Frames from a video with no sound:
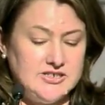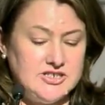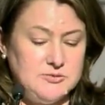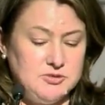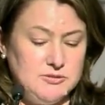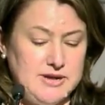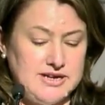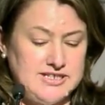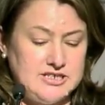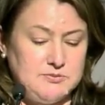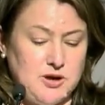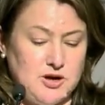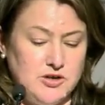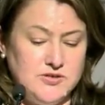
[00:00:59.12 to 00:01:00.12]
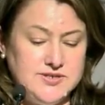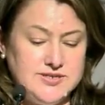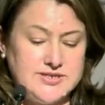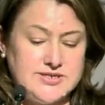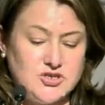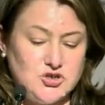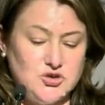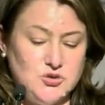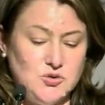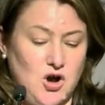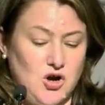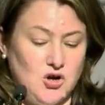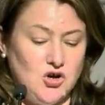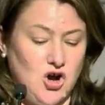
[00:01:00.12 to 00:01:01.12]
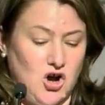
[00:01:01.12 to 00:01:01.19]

diplomatic posts to Hong